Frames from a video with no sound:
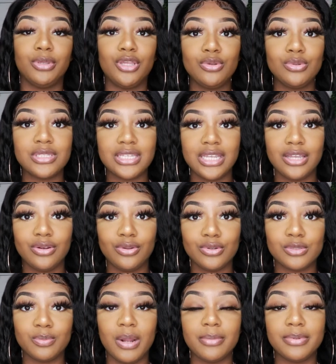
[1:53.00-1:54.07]
cute
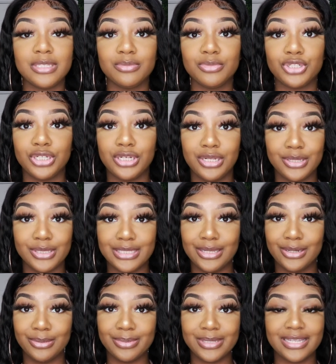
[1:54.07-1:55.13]
sandals, probably some Chanel
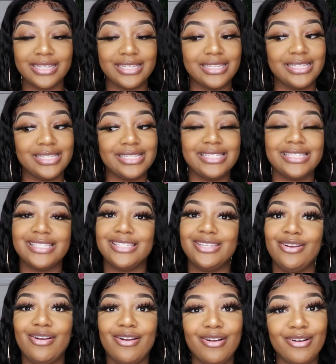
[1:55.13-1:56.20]
sandals because
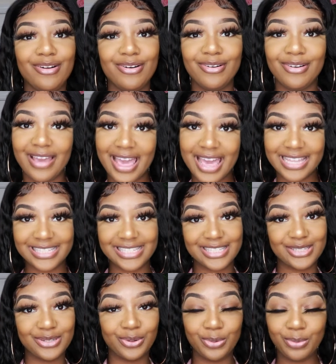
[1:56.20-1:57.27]
your girl has to do